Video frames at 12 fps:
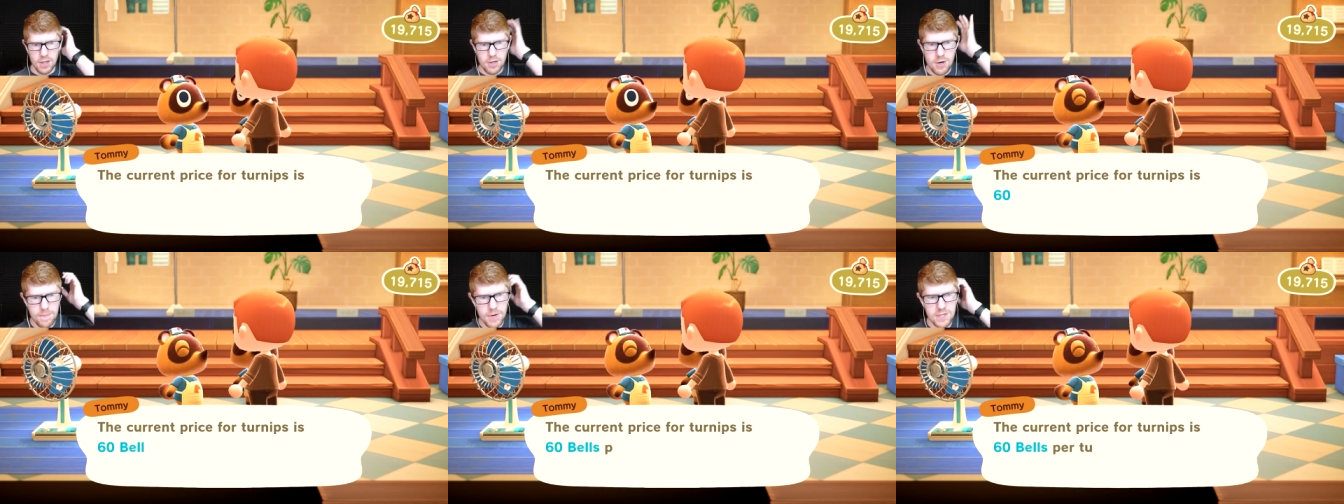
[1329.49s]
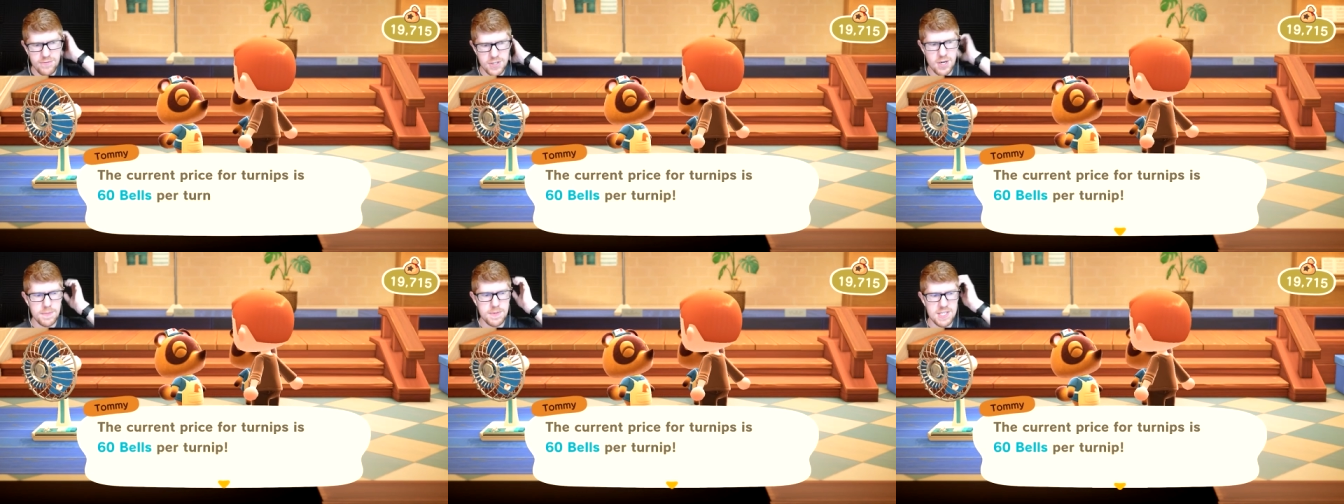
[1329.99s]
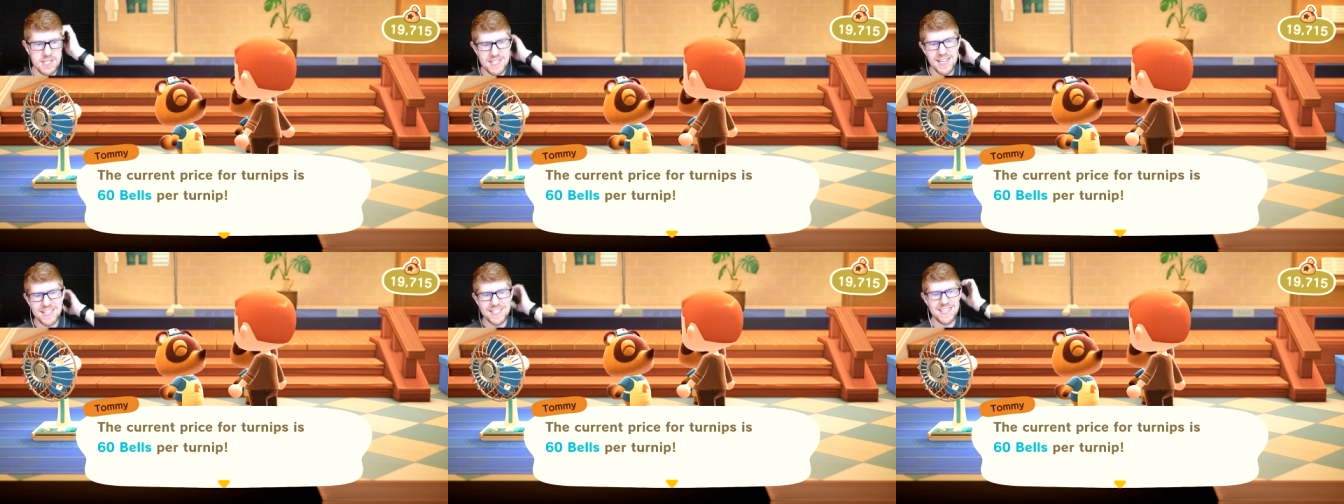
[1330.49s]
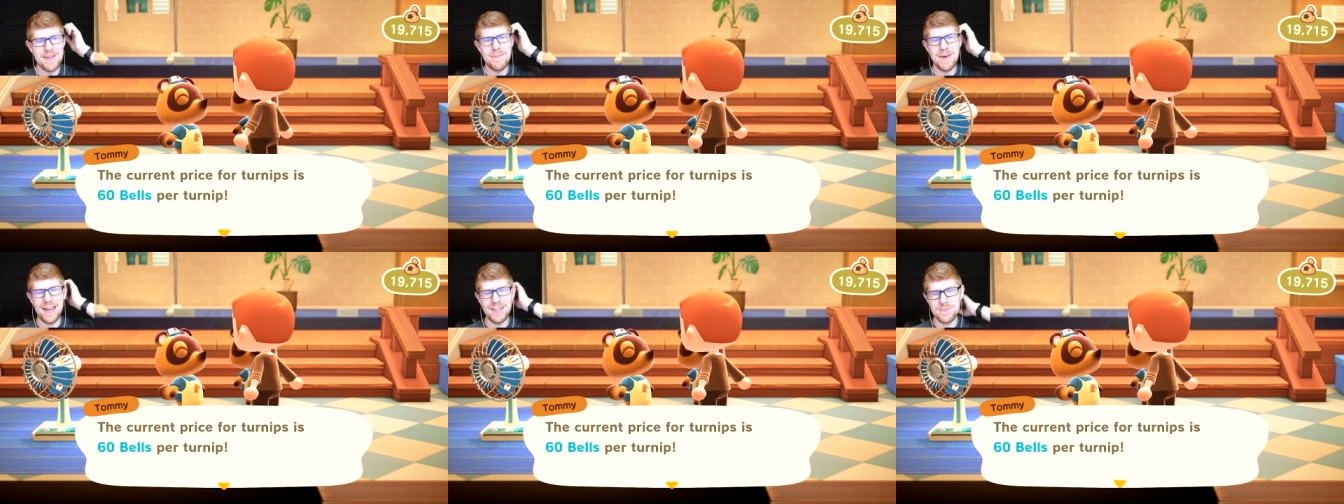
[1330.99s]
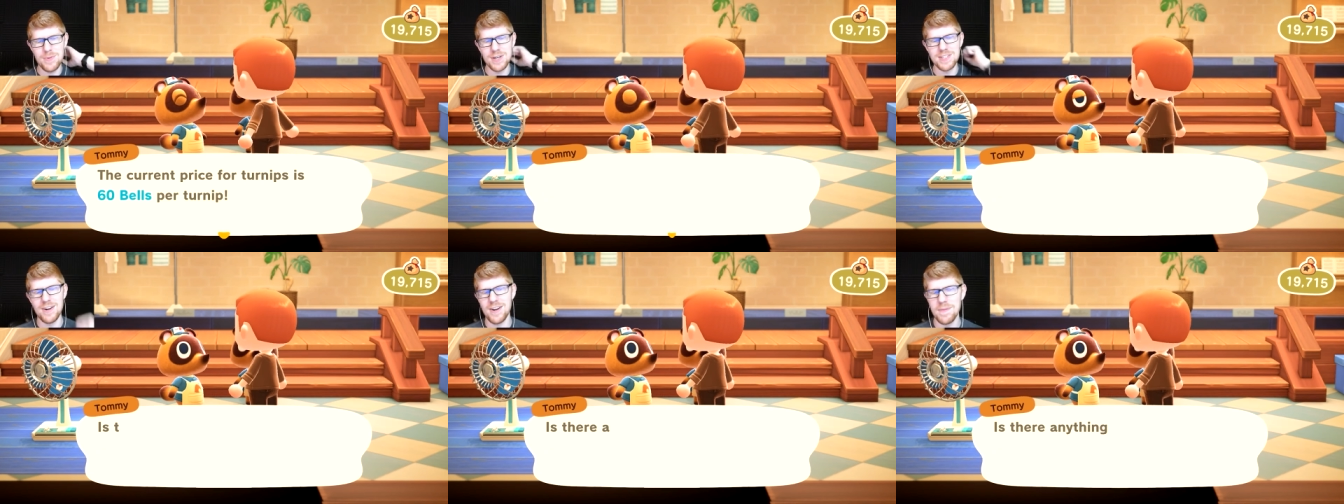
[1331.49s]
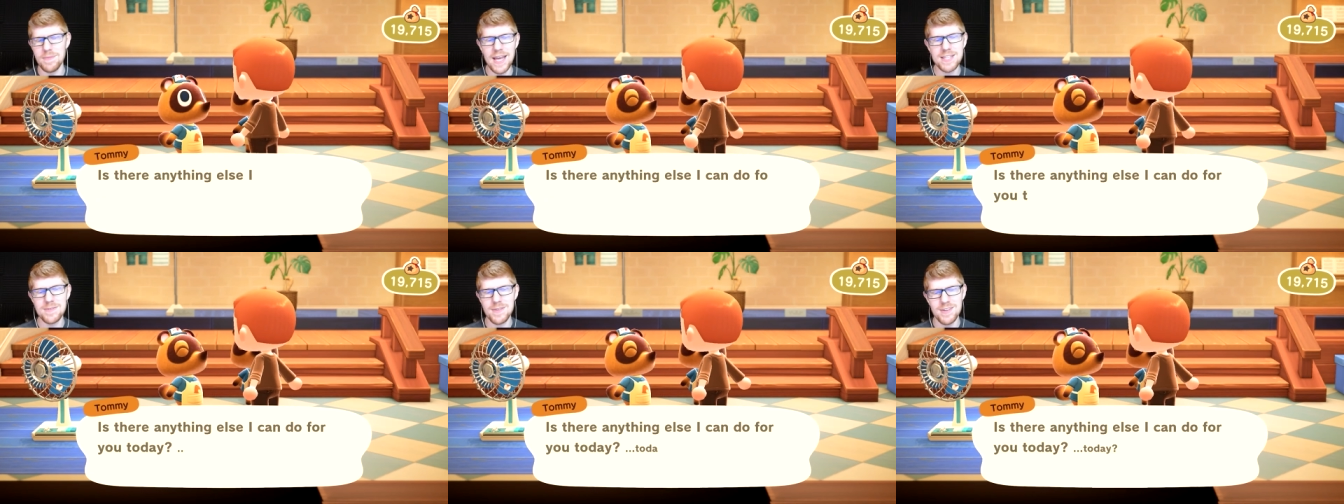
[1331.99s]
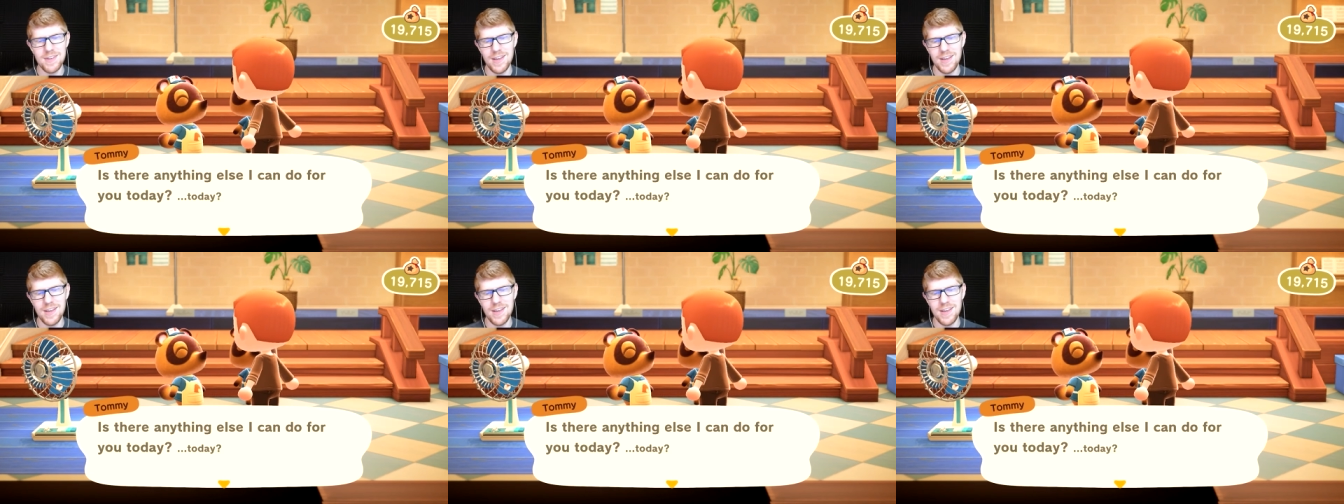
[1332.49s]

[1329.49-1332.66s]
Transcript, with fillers: Current price for turnips is sixty bells per turnip. That's